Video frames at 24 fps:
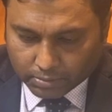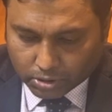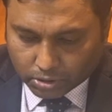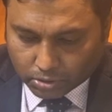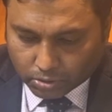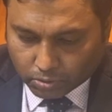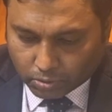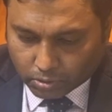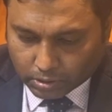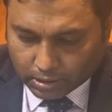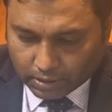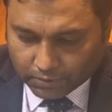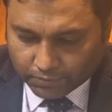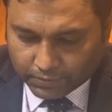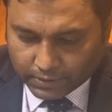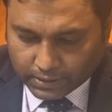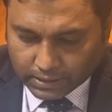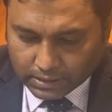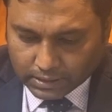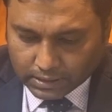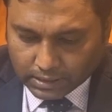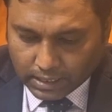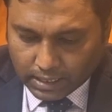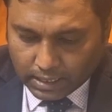So total
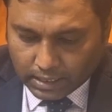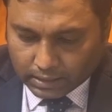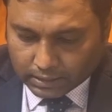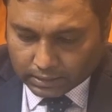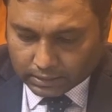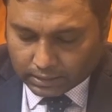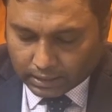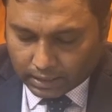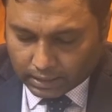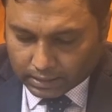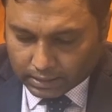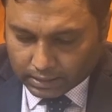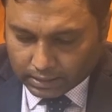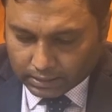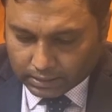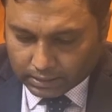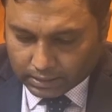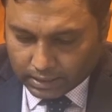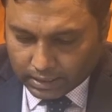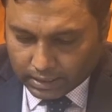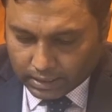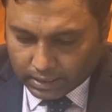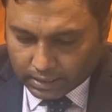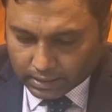fees
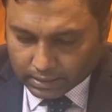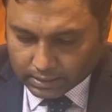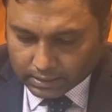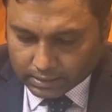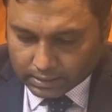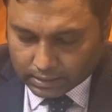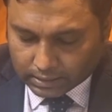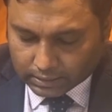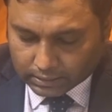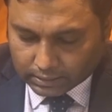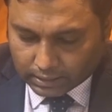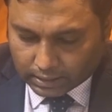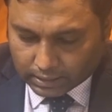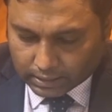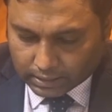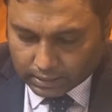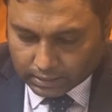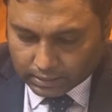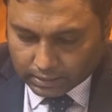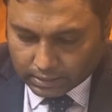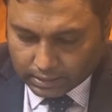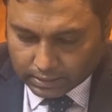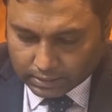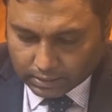33 lakhs
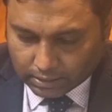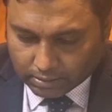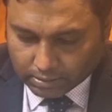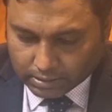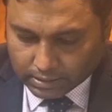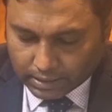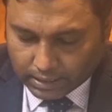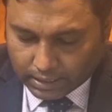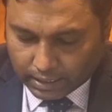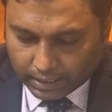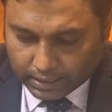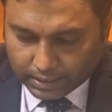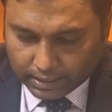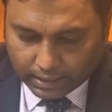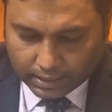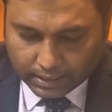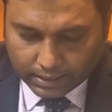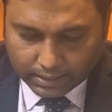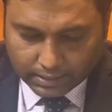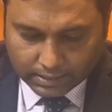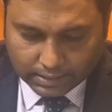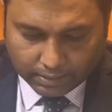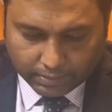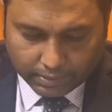
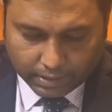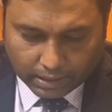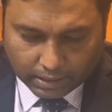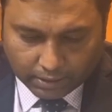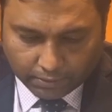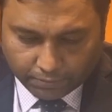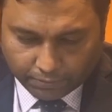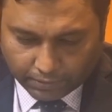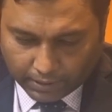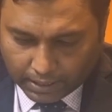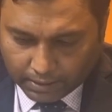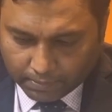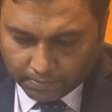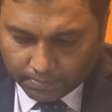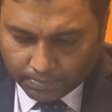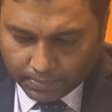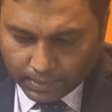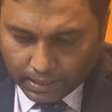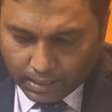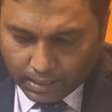33,975